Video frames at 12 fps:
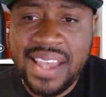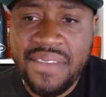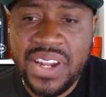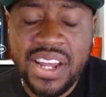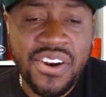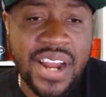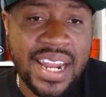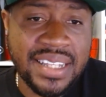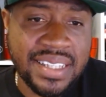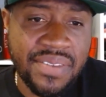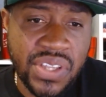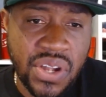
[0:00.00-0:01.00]

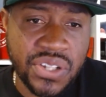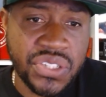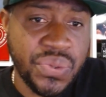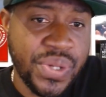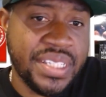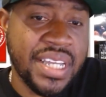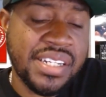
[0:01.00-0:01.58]
787 yards, three